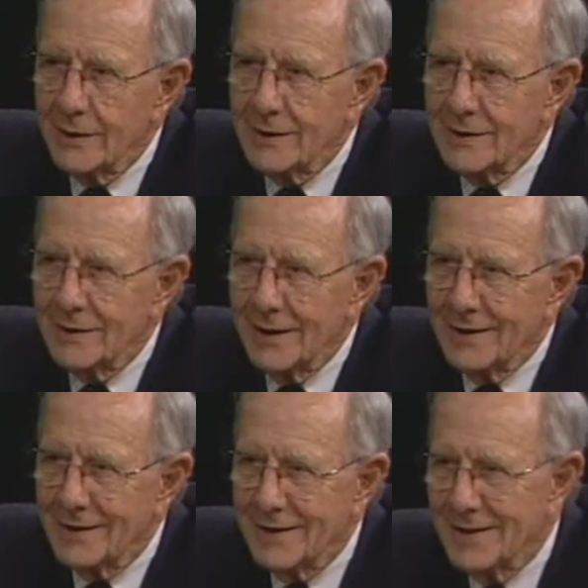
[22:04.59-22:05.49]

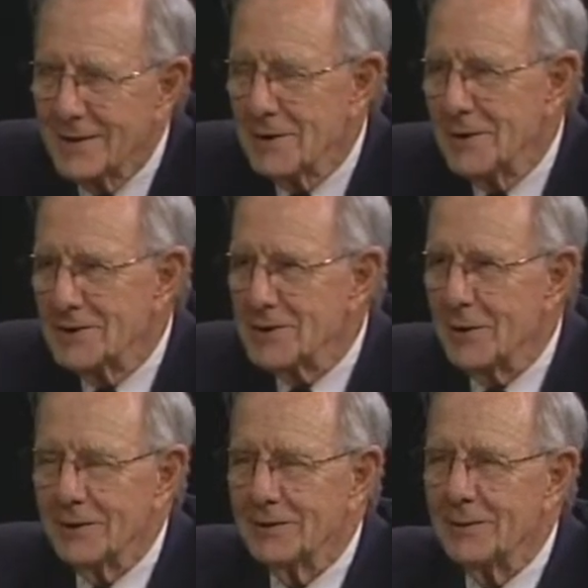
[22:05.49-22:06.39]
Goodness. Goodness.
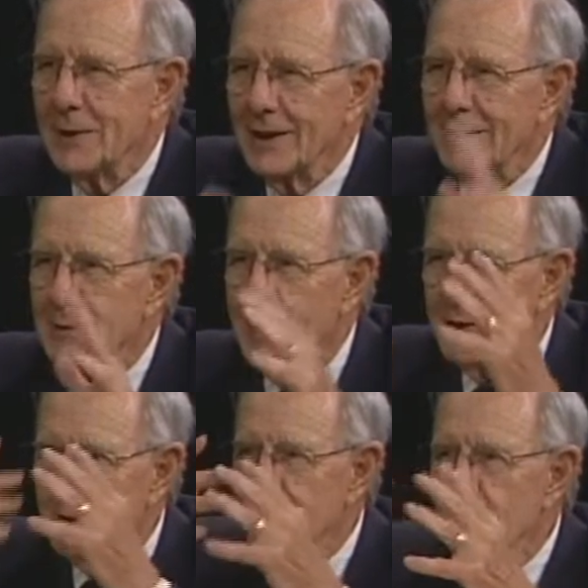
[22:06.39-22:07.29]
So, well,
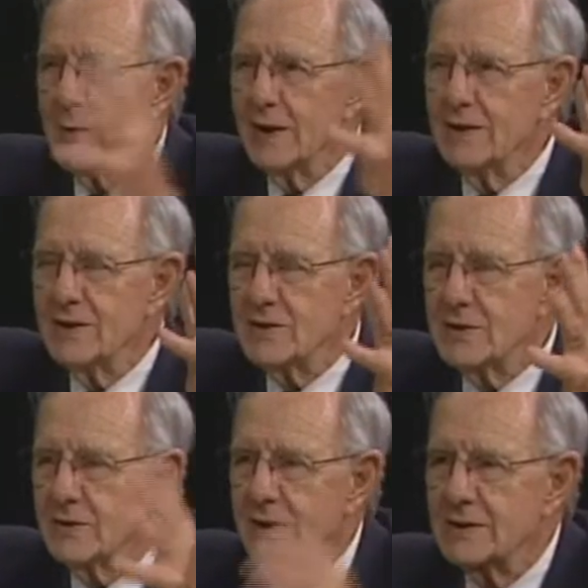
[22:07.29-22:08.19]
anyway, your mind is
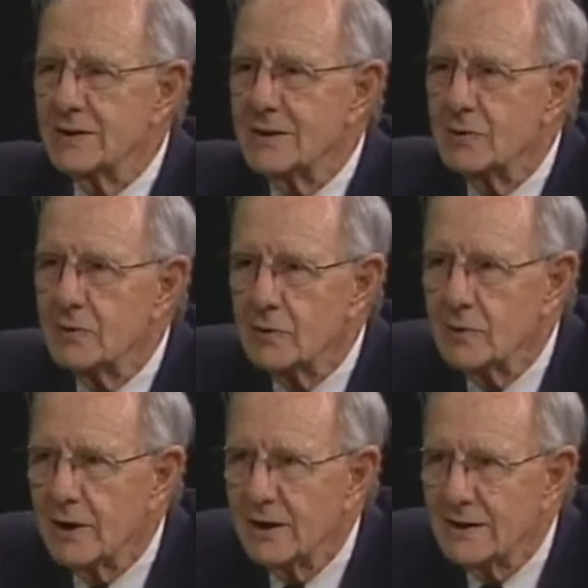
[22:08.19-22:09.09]
stretched to
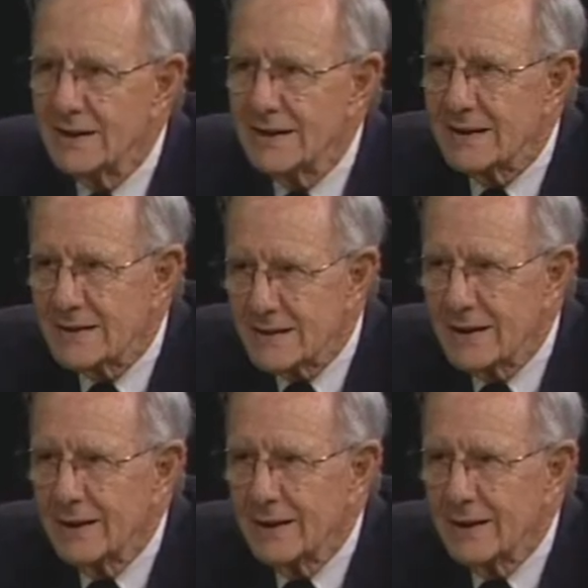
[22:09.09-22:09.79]
new ideas.